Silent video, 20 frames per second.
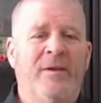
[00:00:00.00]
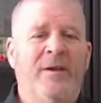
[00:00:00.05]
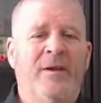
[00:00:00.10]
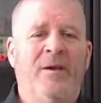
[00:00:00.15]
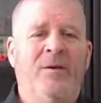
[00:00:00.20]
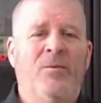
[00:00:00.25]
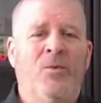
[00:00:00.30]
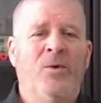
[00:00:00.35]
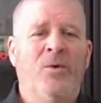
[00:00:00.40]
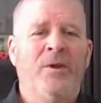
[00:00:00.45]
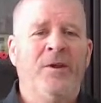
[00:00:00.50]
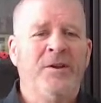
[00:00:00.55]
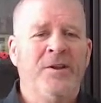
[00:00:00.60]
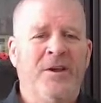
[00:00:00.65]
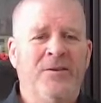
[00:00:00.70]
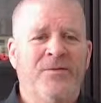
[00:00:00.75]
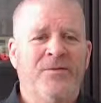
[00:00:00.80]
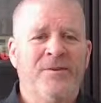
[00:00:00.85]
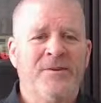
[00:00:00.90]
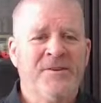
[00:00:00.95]
It really
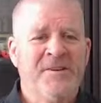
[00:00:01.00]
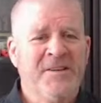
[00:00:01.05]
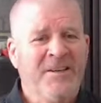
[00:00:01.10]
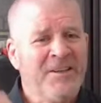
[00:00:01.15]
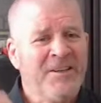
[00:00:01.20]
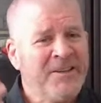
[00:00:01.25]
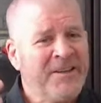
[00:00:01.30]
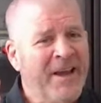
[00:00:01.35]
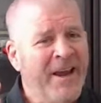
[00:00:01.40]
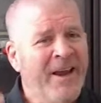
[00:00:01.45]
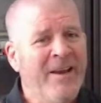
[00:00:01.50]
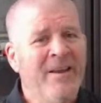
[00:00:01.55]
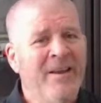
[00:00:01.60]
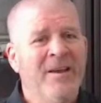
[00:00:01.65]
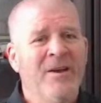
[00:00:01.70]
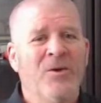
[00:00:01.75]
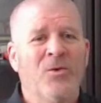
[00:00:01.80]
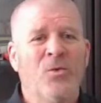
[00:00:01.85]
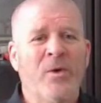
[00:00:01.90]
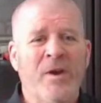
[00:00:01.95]
does facilitate
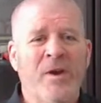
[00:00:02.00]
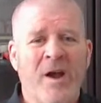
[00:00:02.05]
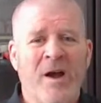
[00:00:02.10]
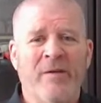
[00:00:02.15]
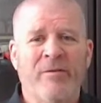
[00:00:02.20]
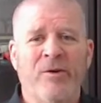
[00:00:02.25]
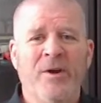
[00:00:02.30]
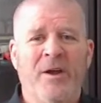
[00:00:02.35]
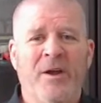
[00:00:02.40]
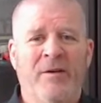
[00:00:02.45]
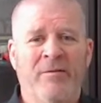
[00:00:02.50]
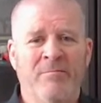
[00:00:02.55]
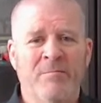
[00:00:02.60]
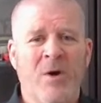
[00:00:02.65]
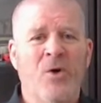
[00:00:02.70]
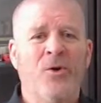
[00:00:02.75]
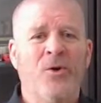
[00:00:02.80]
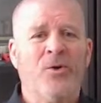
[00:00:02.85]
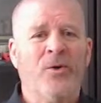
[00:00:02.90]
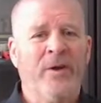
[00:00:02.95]
recovery of
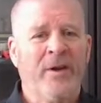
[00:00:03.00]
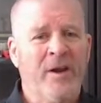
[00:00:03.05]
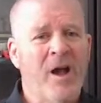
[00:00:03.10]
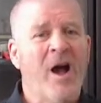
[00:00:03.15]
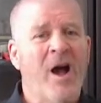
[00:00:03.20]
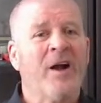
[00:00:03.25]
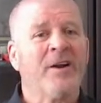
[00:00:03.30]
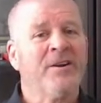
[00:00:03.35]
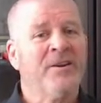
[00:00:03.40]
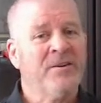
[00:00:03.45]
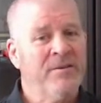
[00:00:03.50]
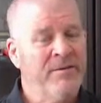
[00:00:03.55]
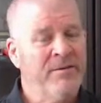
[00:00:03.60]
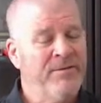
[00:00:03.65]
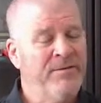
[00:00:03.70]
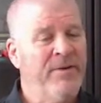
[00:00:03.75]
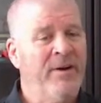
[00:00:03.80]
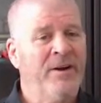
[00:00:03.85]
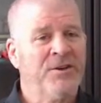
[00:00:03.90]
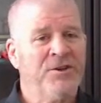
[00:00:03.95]
motor and cognitive
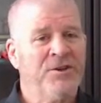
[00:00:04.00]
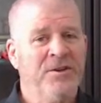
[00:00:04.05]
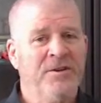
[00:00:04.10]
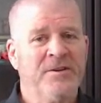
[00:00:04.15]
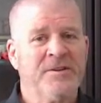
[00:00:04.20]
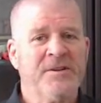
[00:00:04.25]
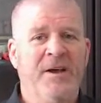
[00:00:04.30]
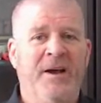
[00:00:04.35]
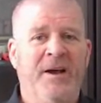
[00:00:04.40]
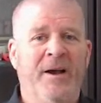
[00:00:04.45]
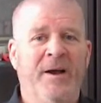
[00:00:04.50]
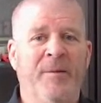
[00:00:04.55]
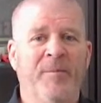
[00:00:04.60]
functions.